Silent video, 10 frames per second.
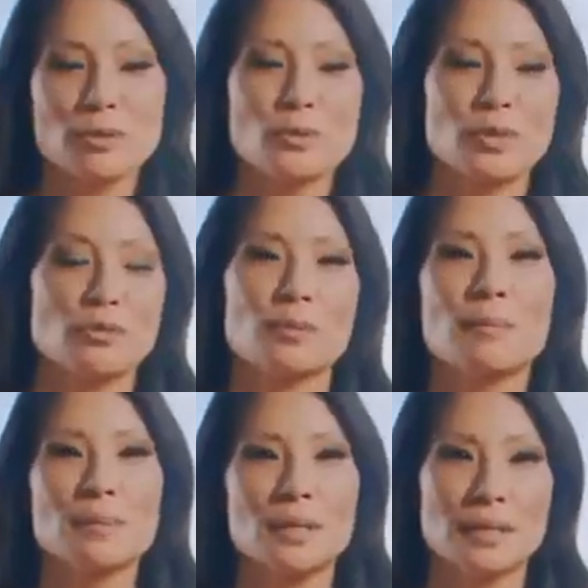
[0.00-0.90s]
something wonderful
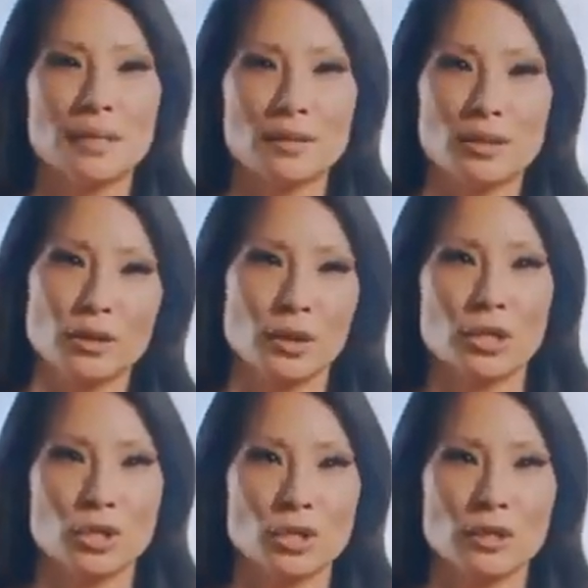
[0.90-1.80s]
about being in the
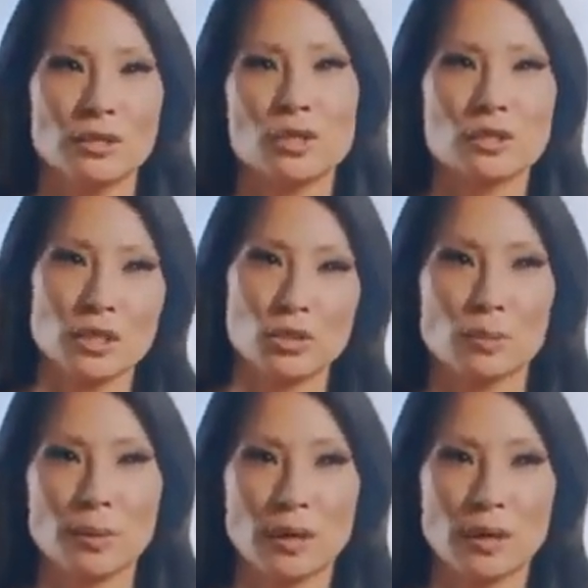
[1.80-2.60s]
location near Central